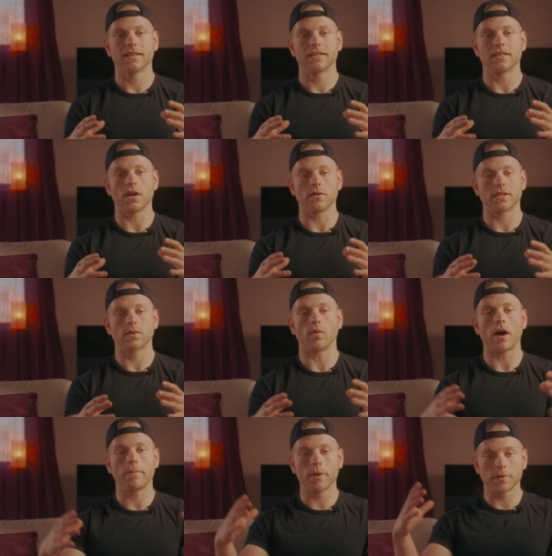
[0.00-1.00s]
So
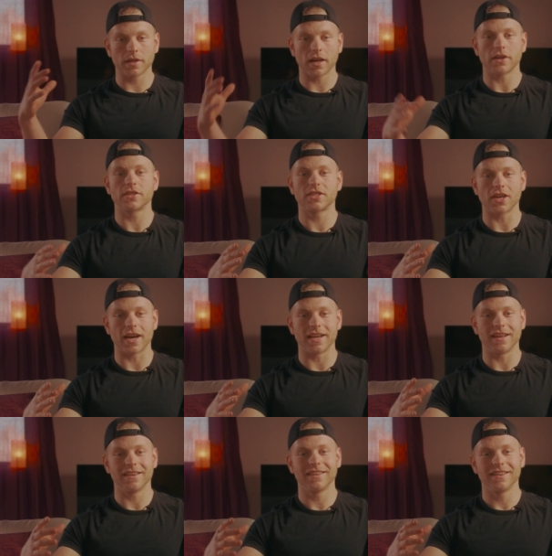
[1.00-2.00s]
swap out the large
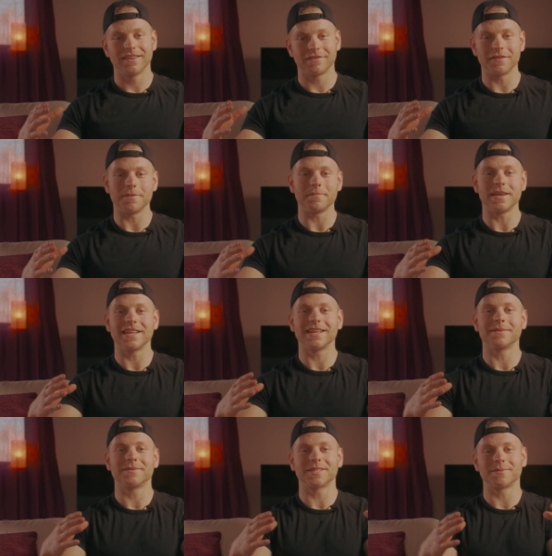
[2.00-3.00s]
china for the
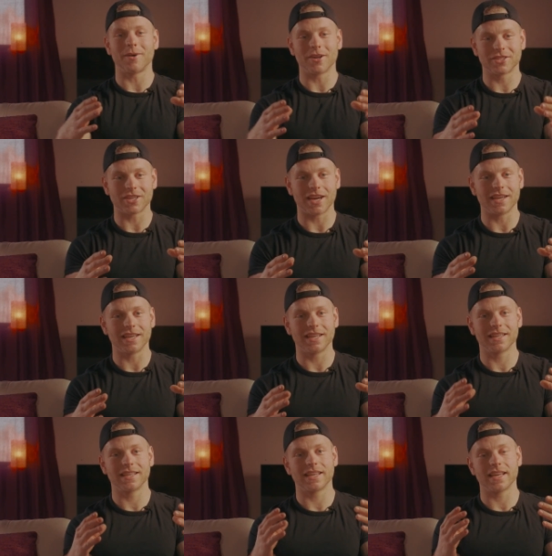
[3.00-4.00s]
medium to small
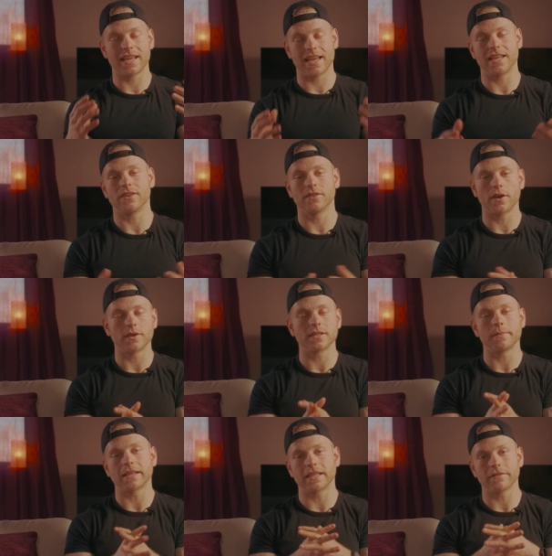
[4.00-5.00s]
china, and you'll notice
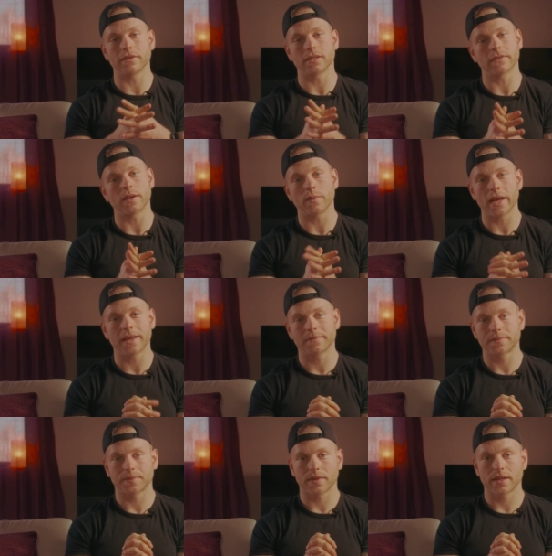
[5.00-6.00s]
a big difference right away.
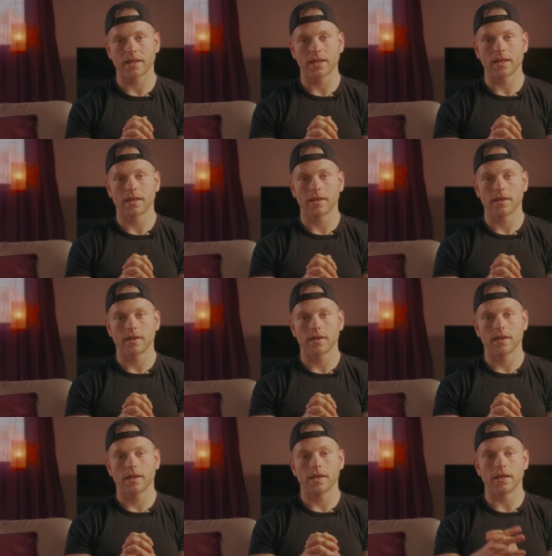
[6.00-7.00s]

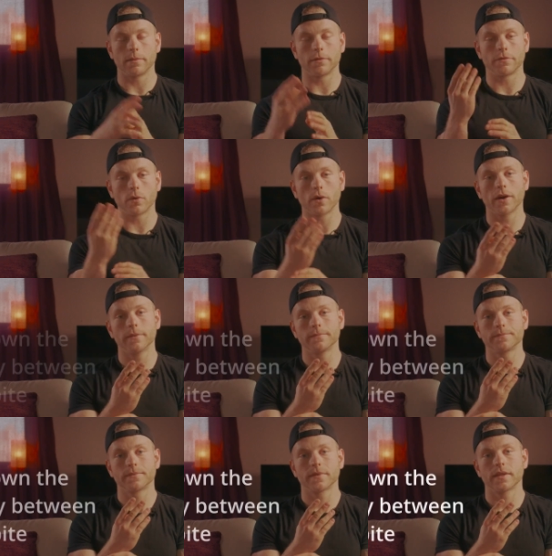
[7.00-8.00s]
Number 4,
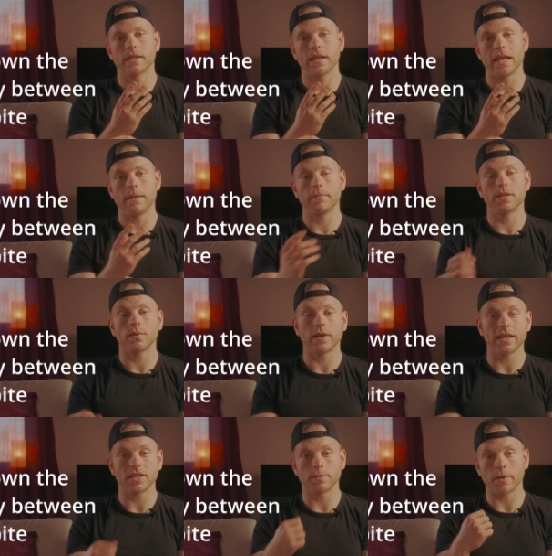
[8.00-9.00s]
in
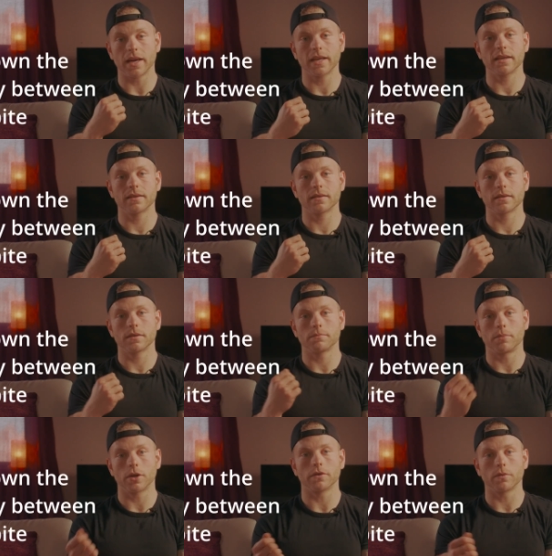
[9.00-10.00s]
between each bite,
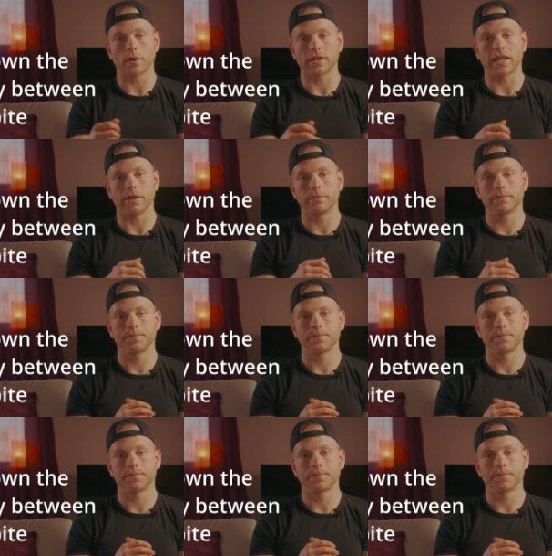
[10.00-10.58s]
put your fork down.